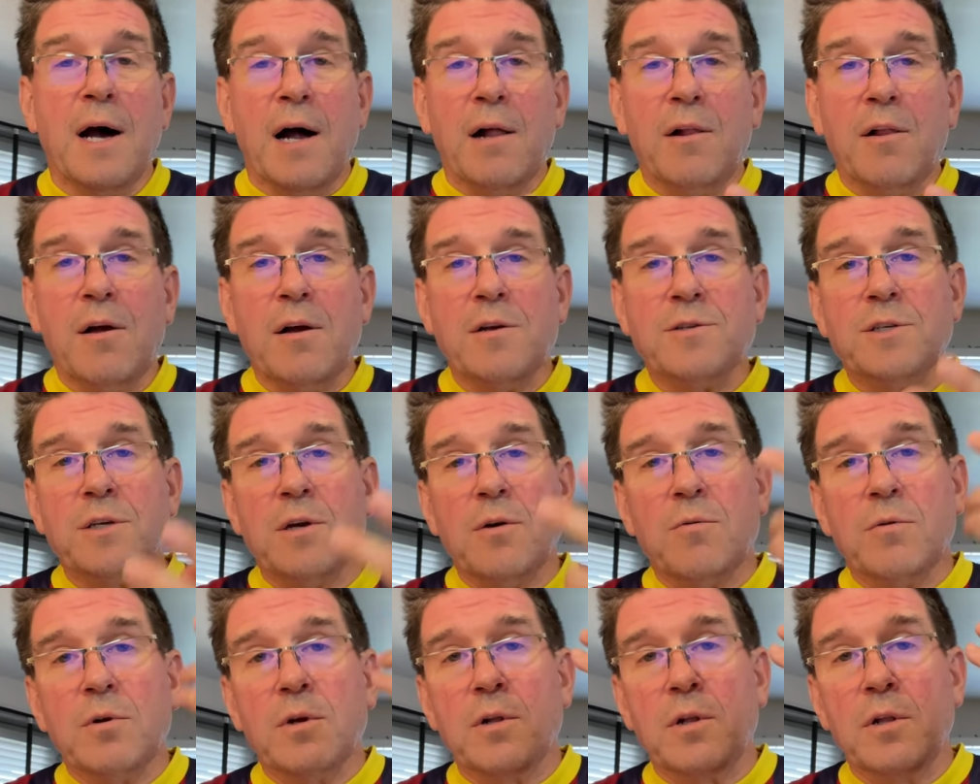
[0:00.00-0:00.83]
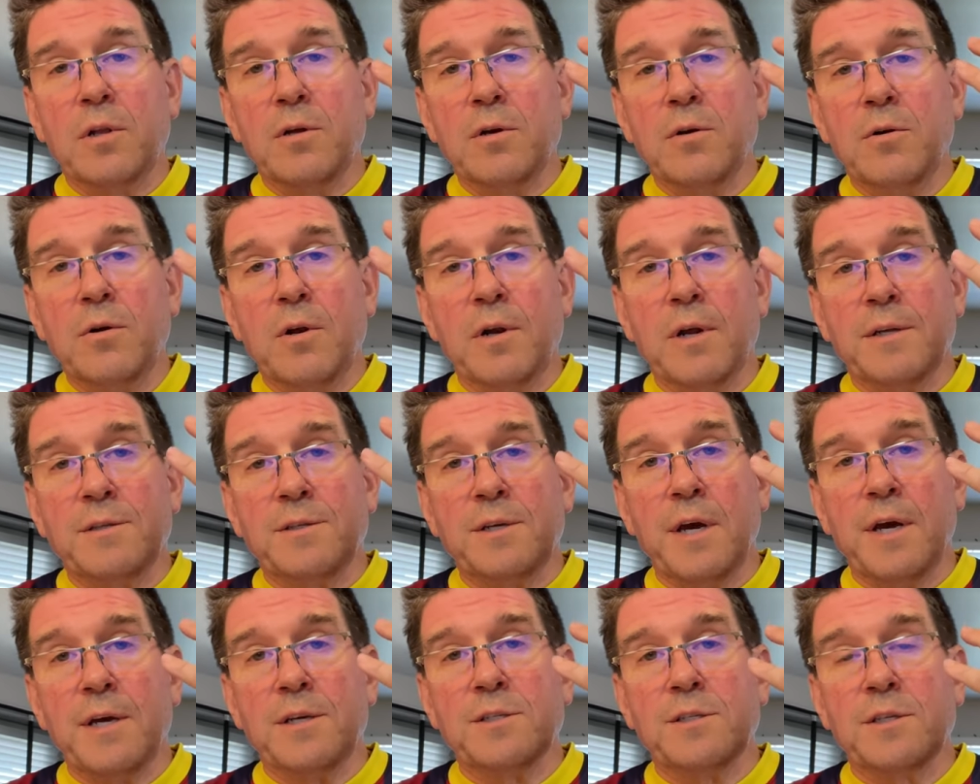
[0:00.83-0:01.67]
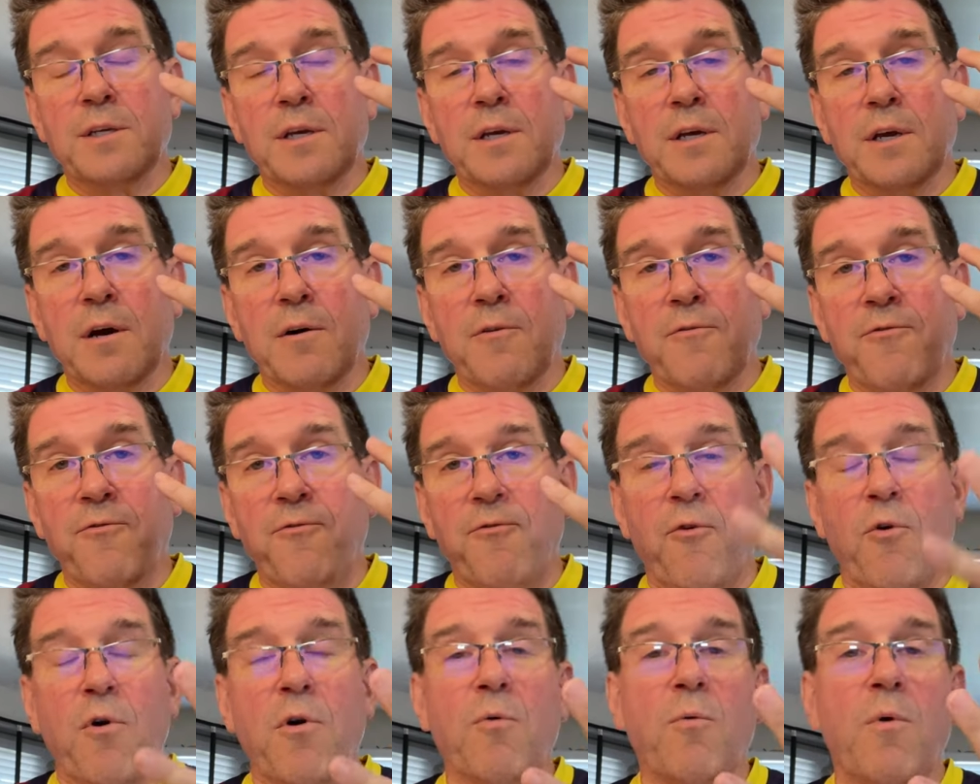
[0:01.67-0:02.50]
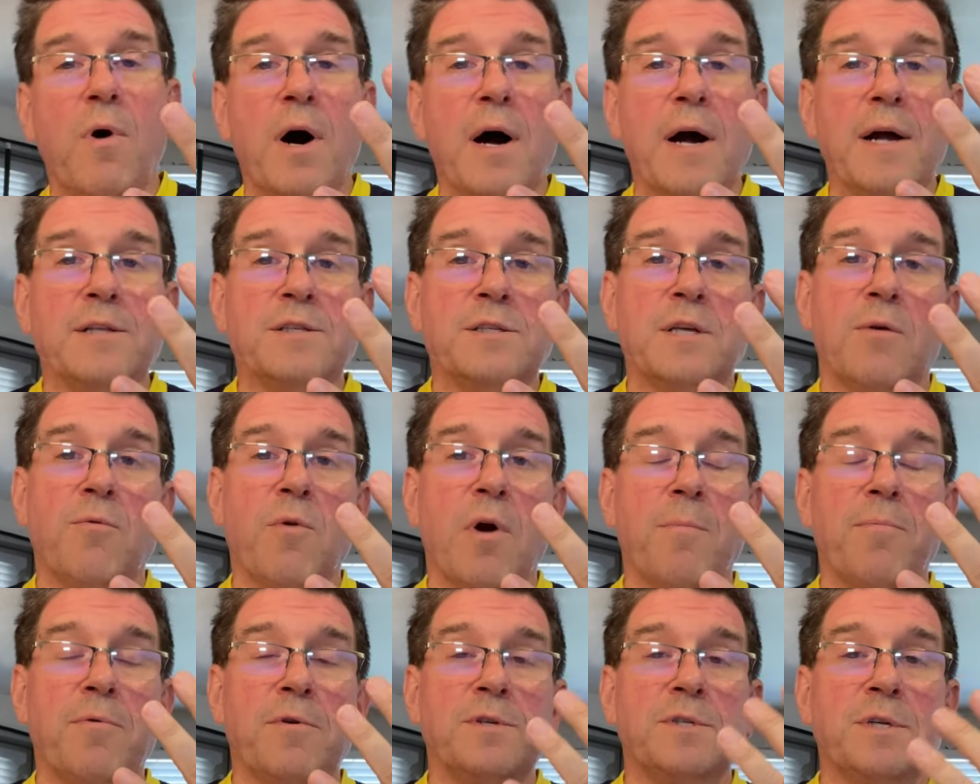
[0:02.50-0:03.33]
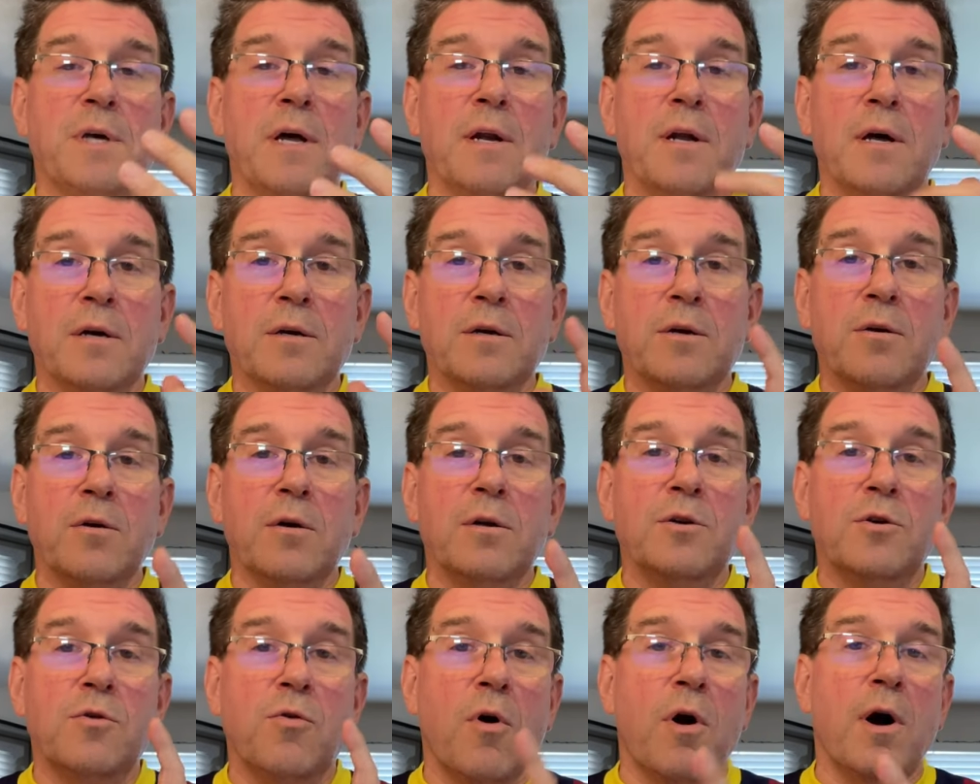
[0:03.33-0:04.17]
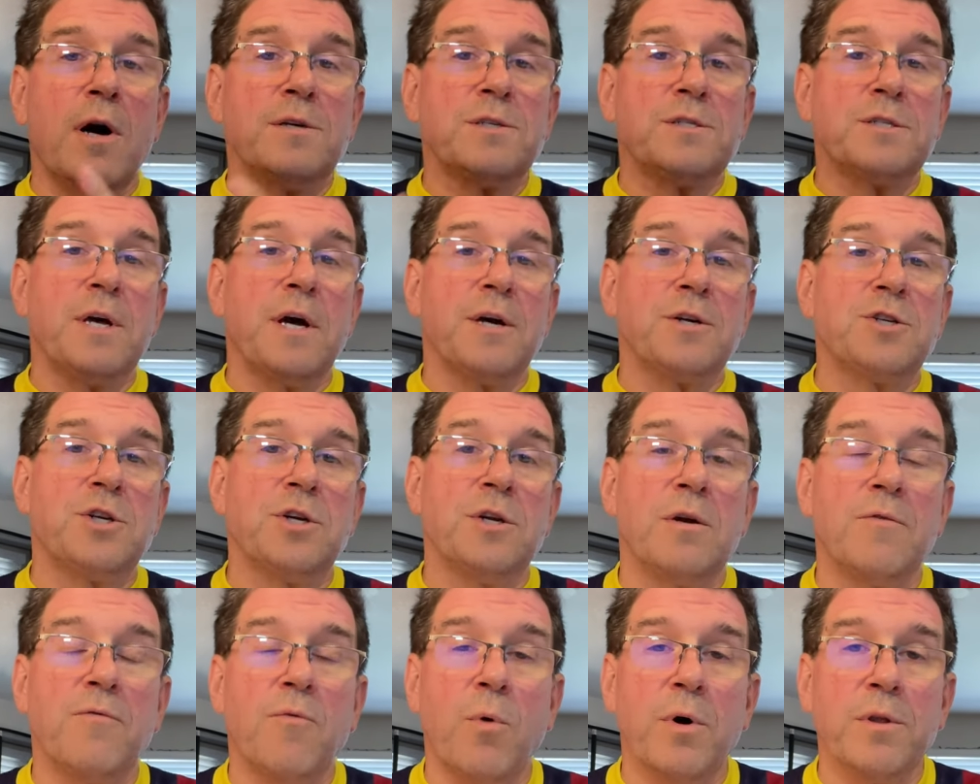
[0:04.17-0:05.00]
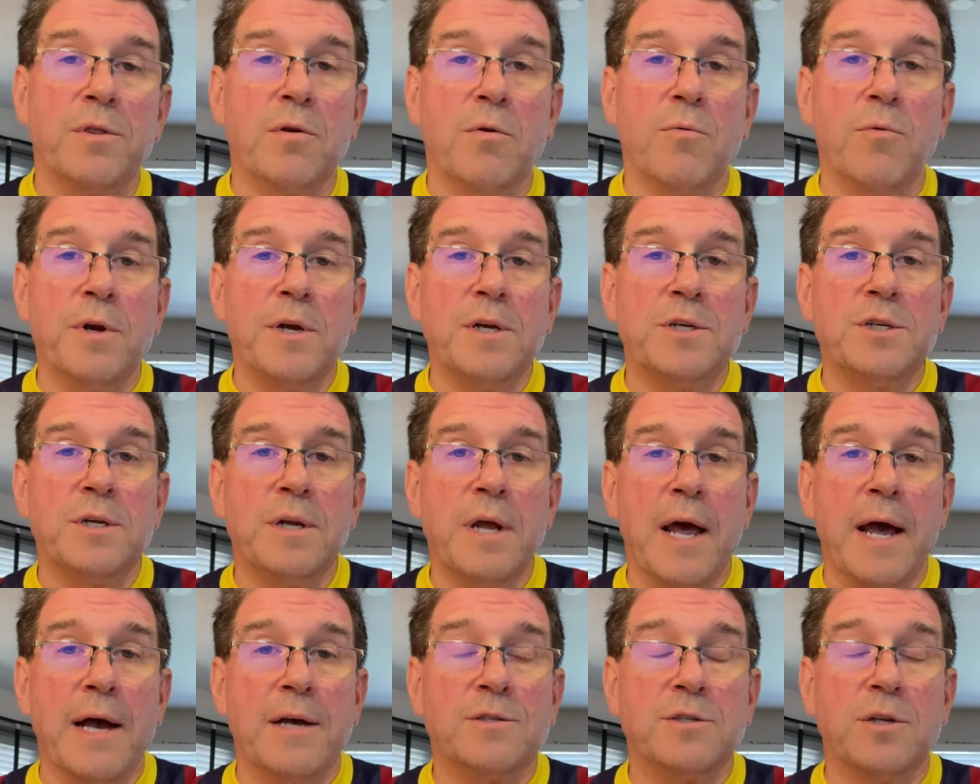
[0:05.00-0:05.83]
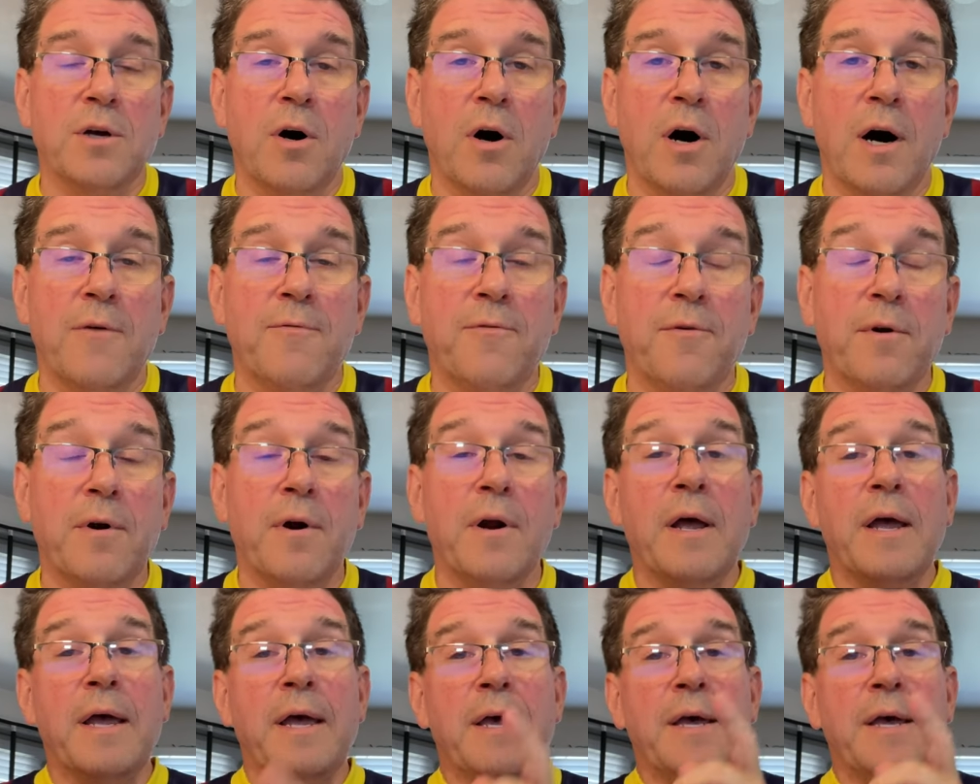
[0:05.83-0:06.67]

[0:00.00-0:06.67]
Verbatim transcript: I'll also include a tasting of four wines that represent a good cross-section of what the region has to offer.